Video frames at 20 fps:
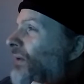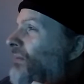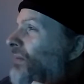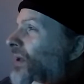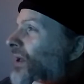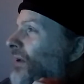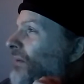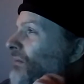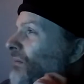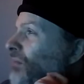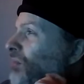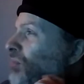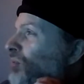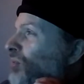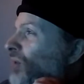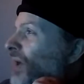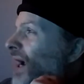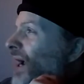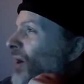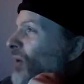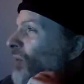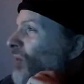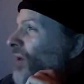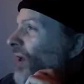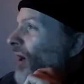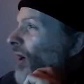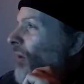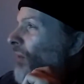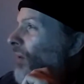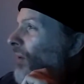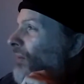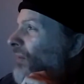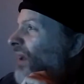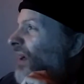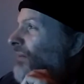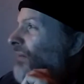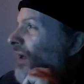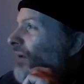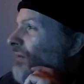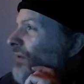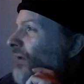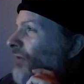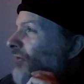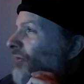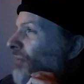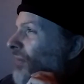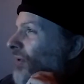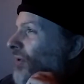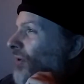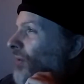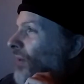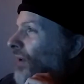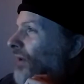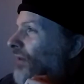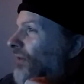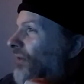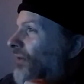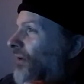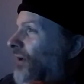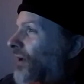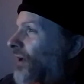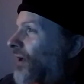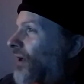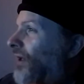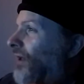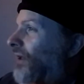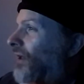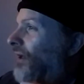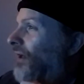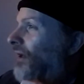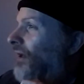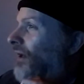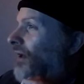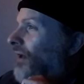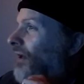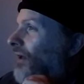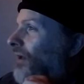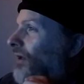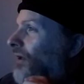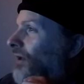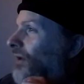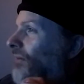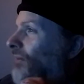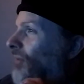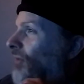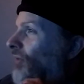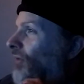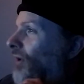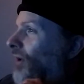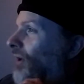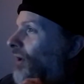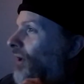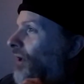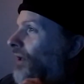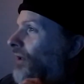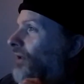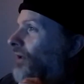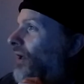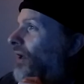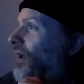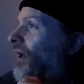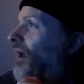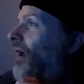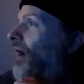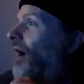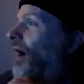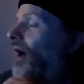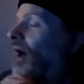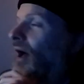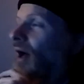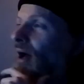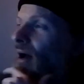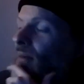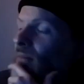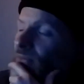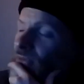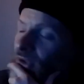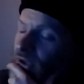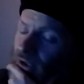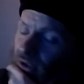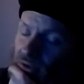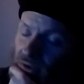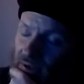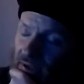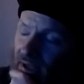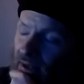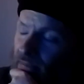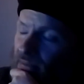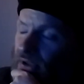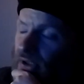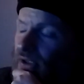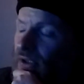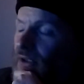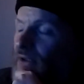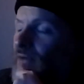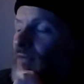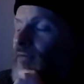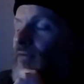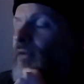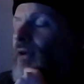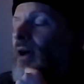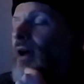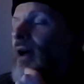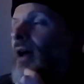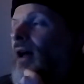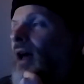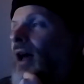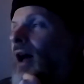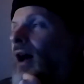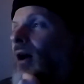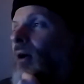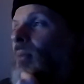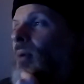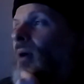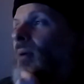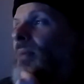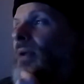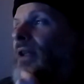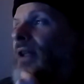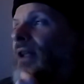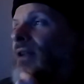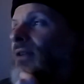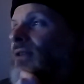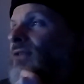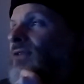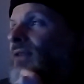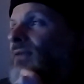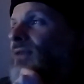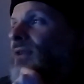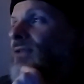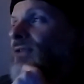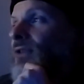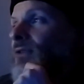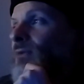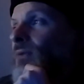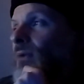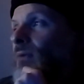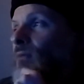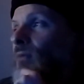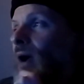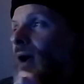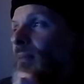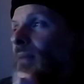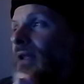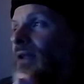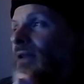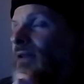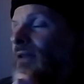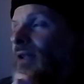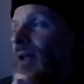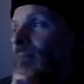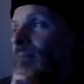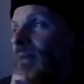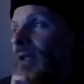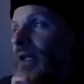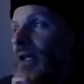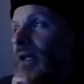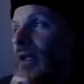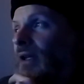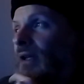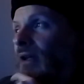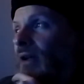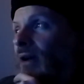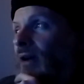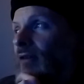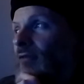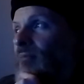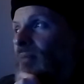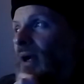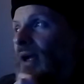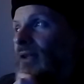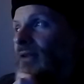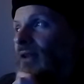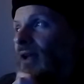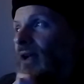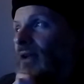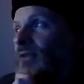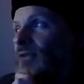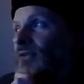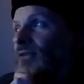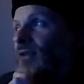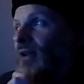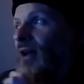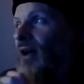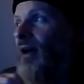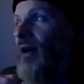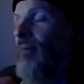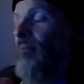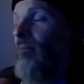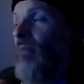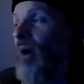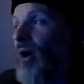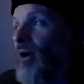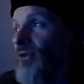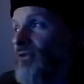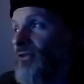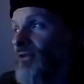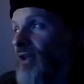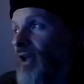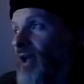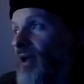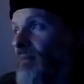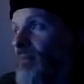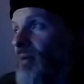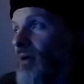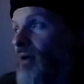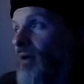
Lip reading: Pete Brown album that I'm not really familiar with. And then moving on, did a collaborative album in 1976 with Robin Lumley of Brand X, Marscape.